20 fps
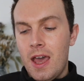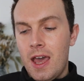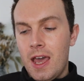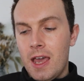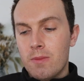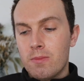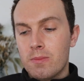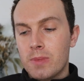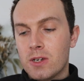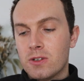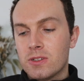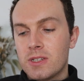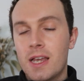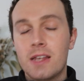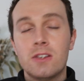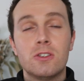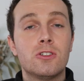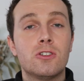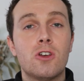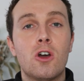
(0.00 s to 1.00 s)
um, because
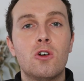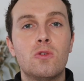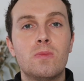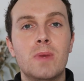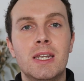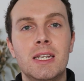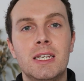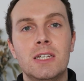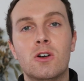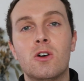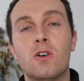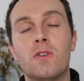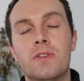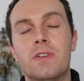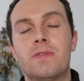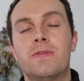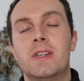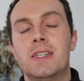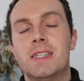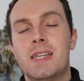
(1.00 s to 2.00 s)
I had so many
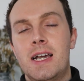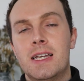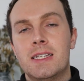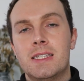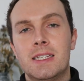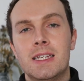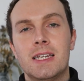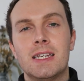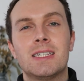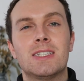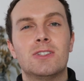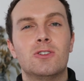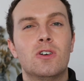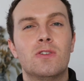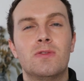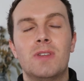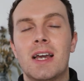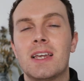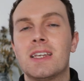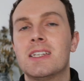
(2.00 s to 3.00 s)
other fantastic sort
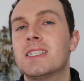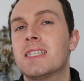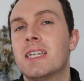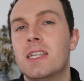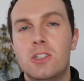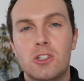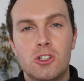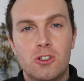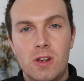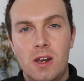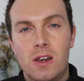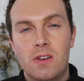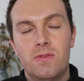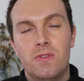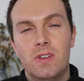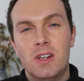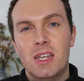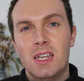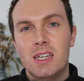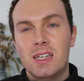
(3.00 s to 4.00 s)
of like skin
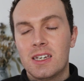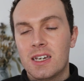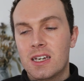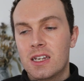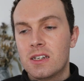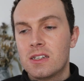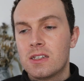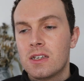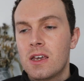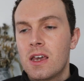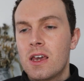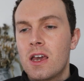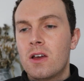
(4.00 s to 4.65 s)
strengthening and